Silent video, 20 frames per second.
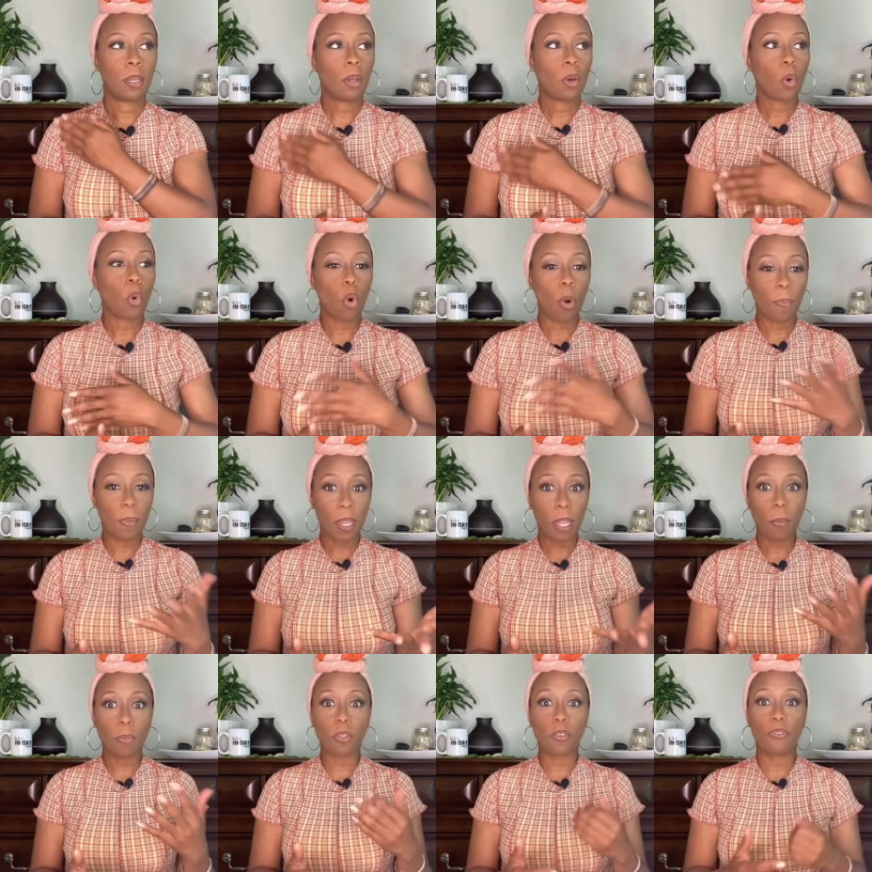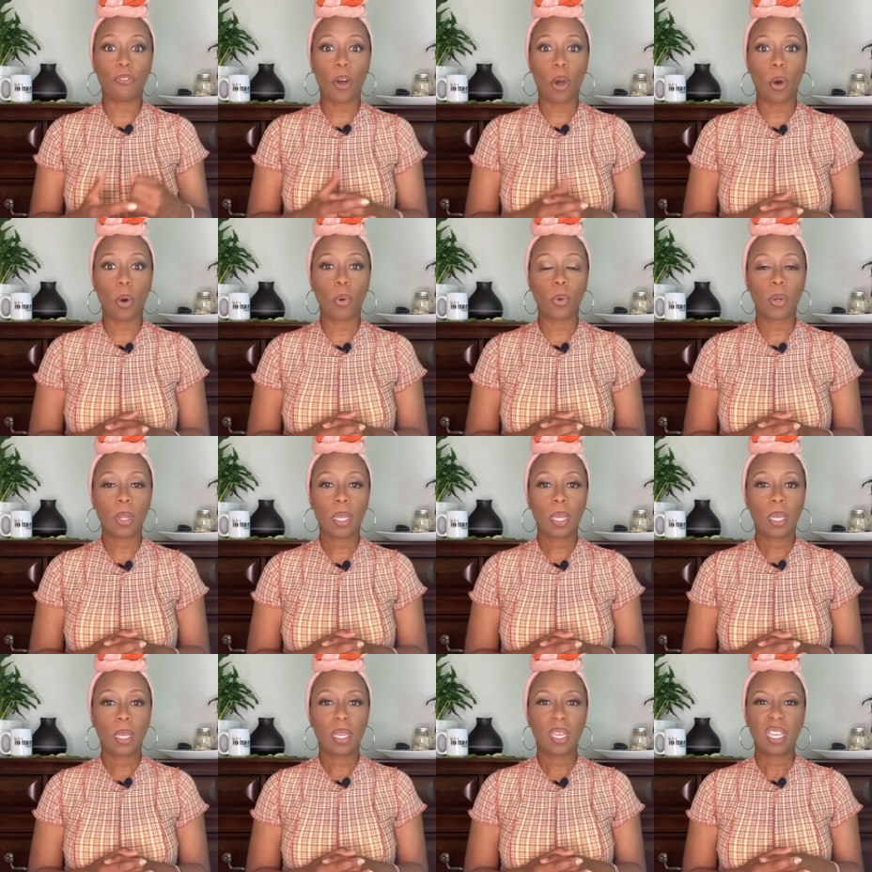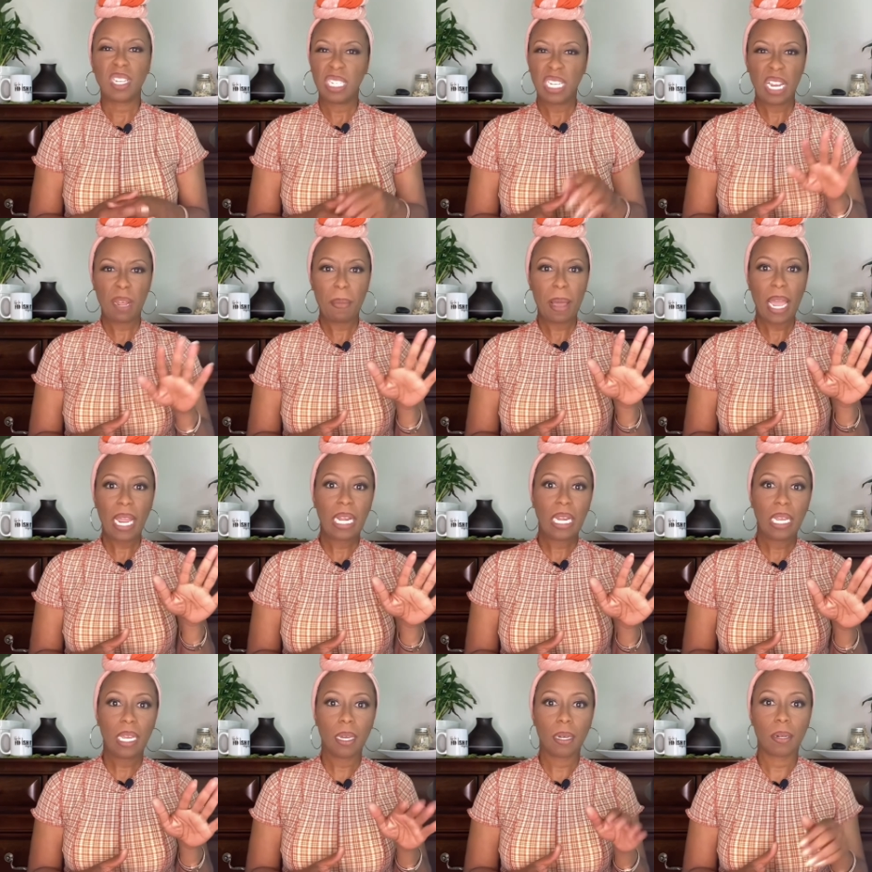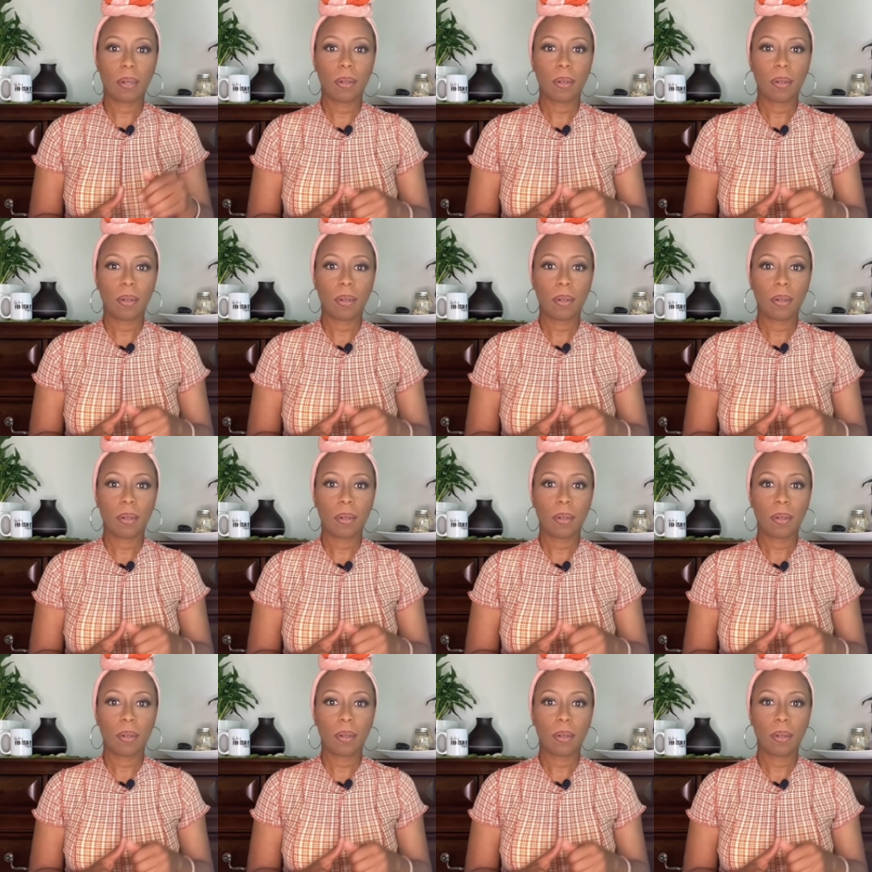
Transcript: or pick up the phone. Tell them I ain't here.